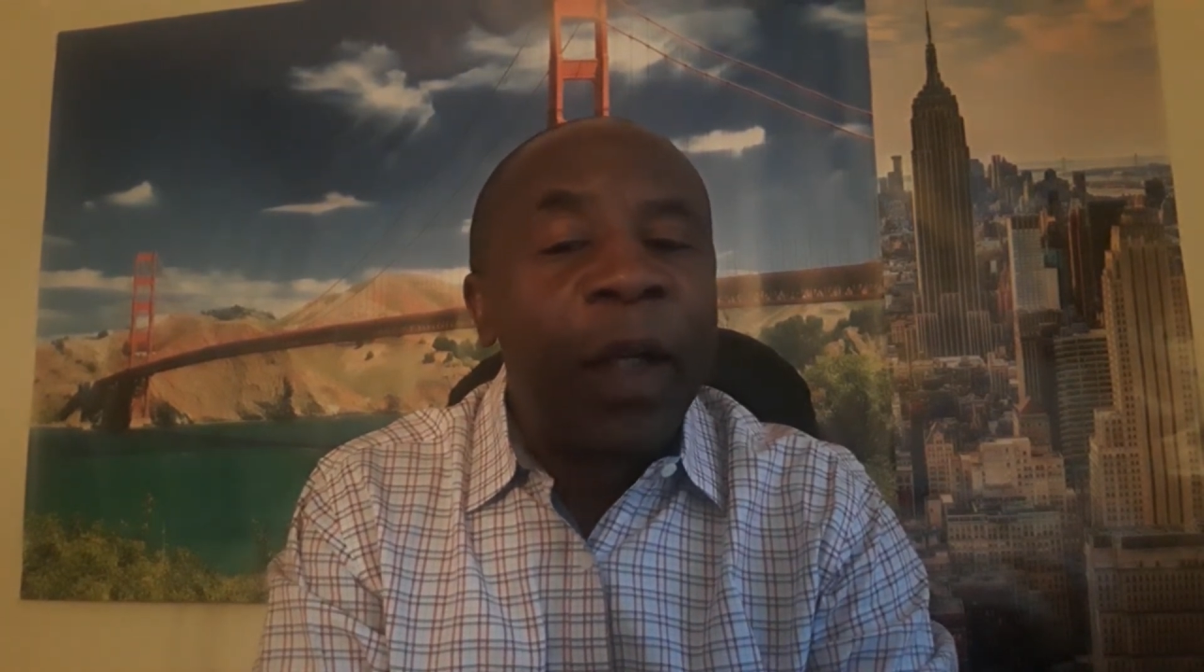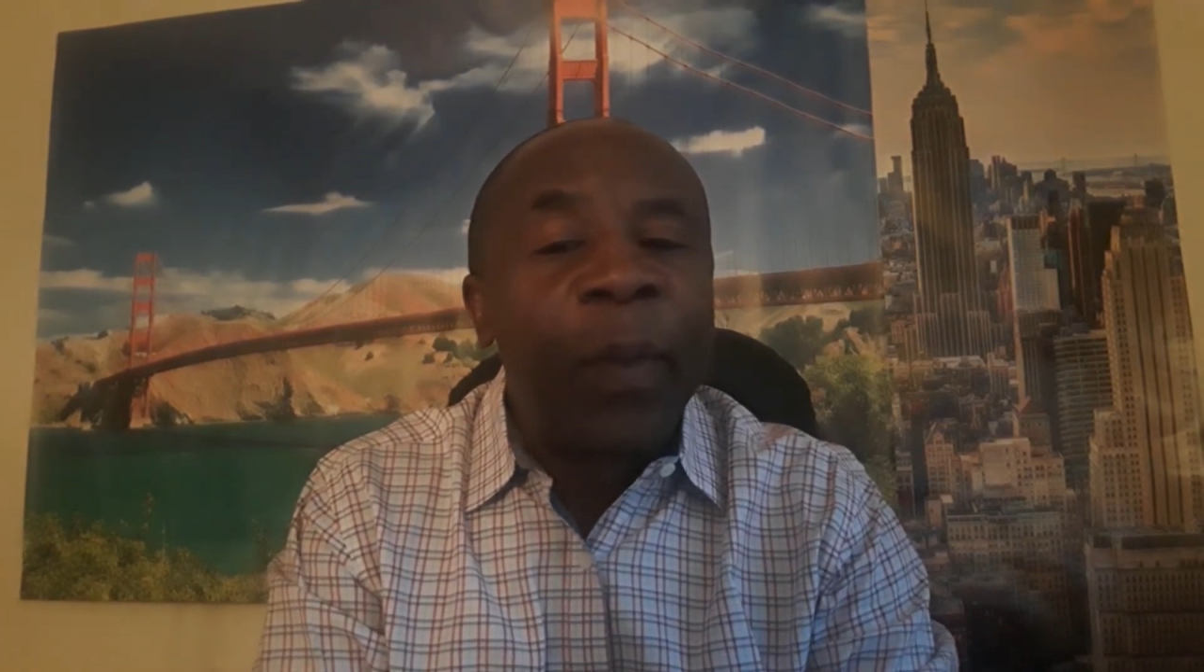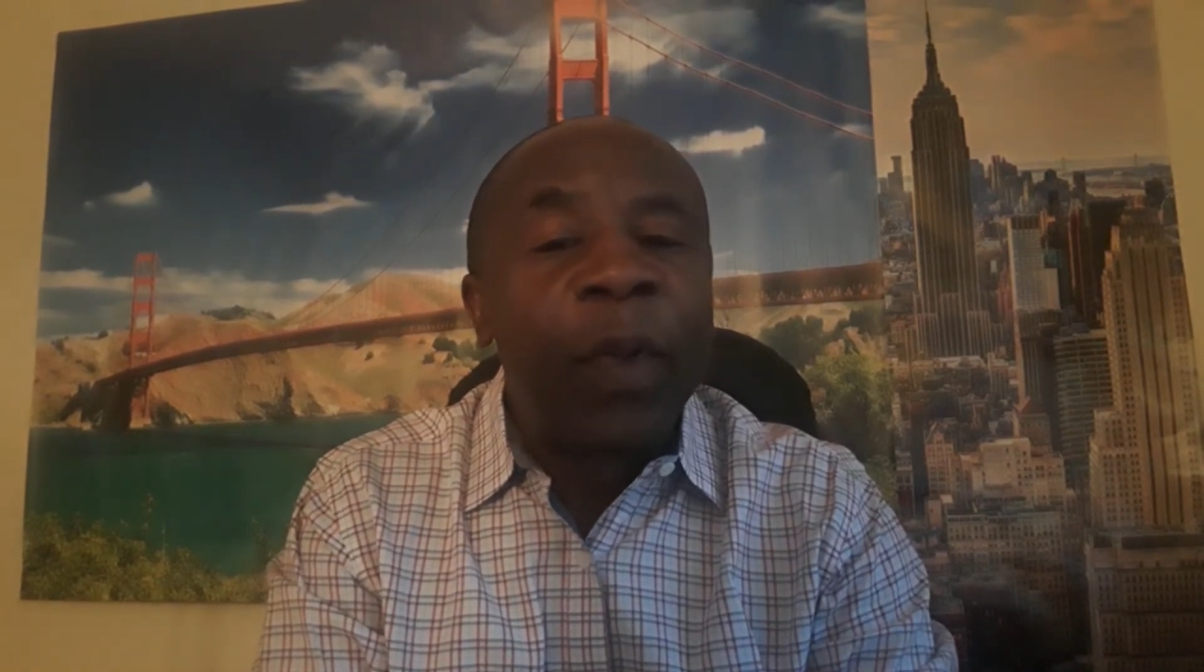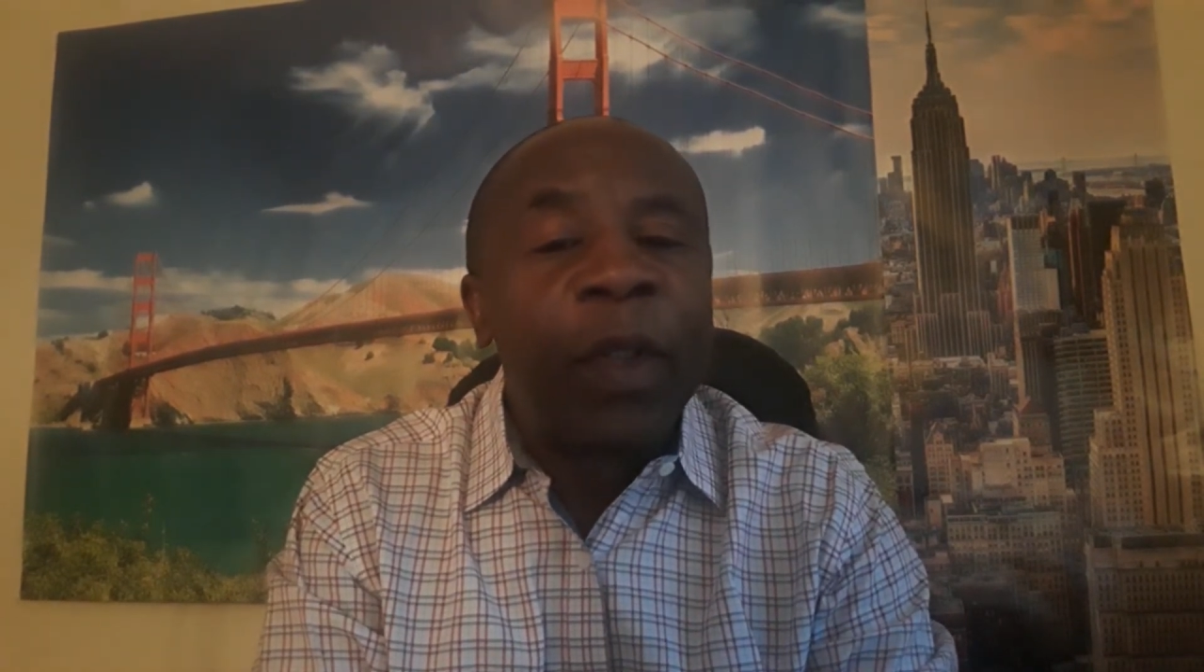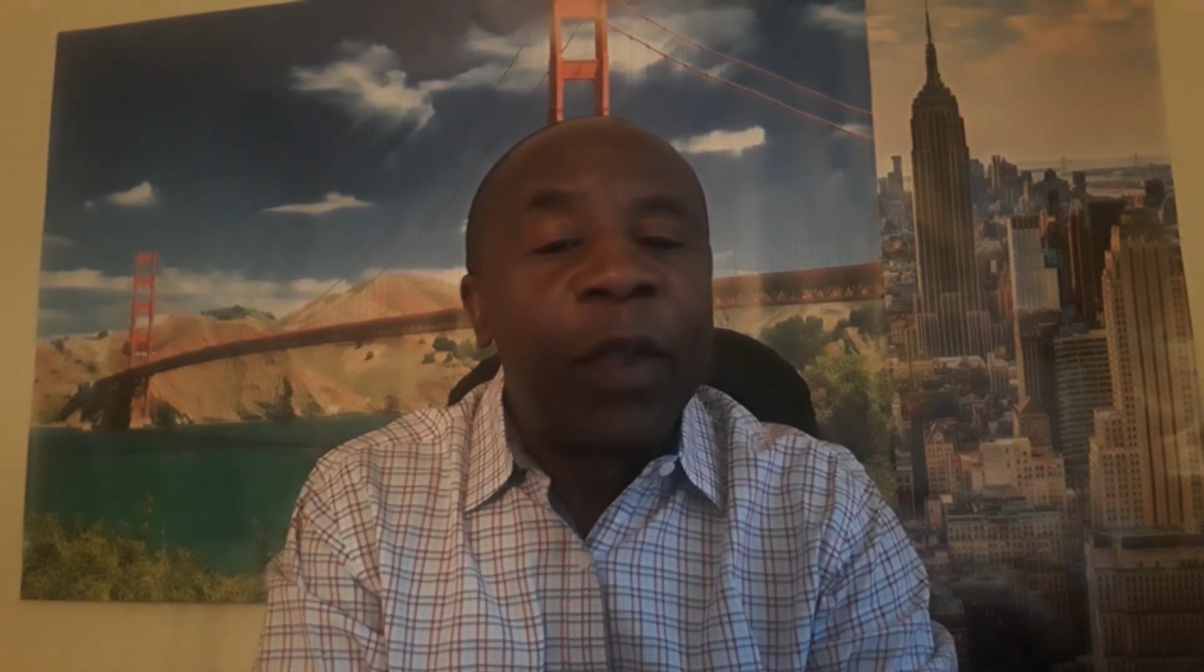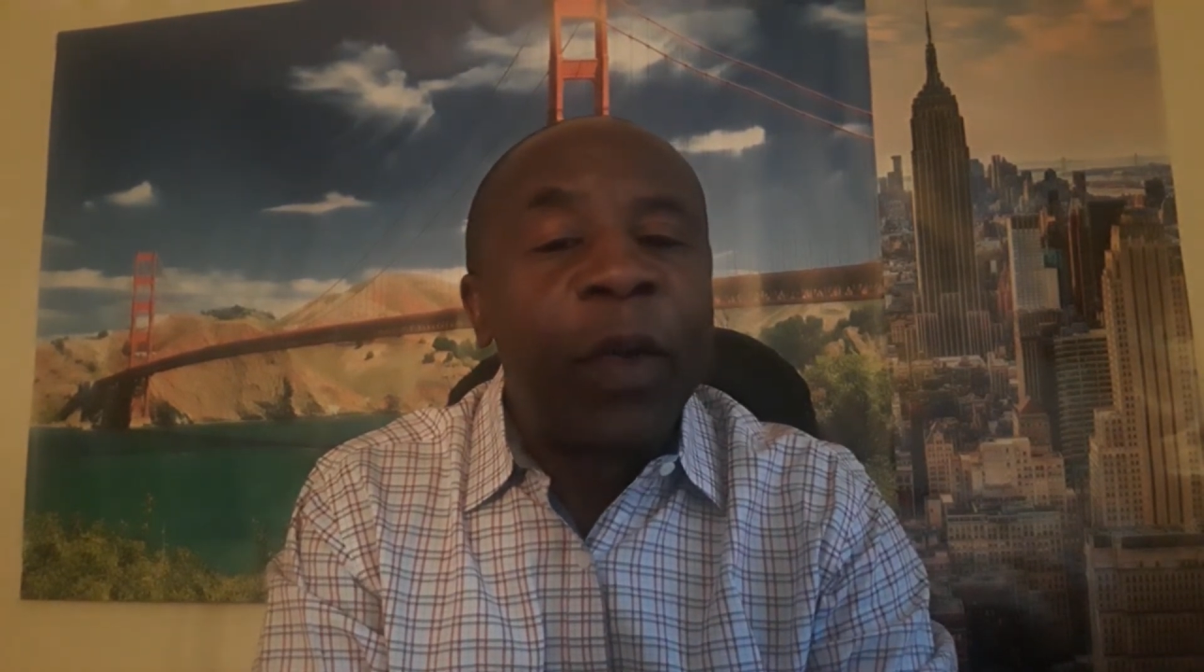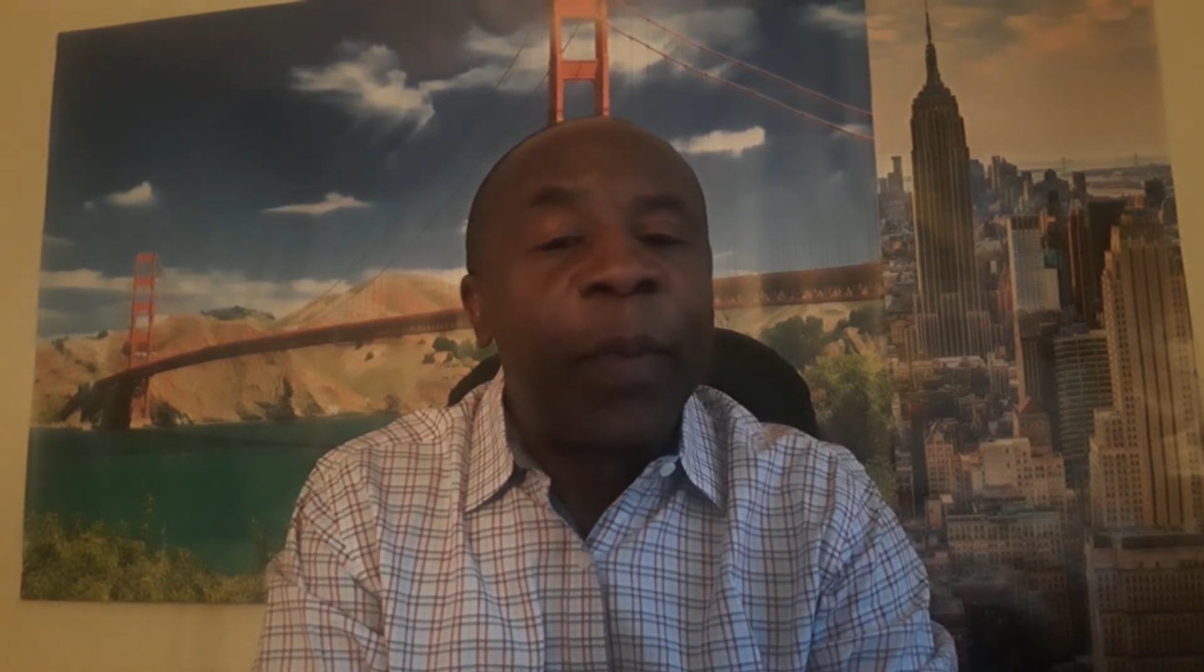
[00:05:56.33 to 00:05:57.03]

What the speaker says: political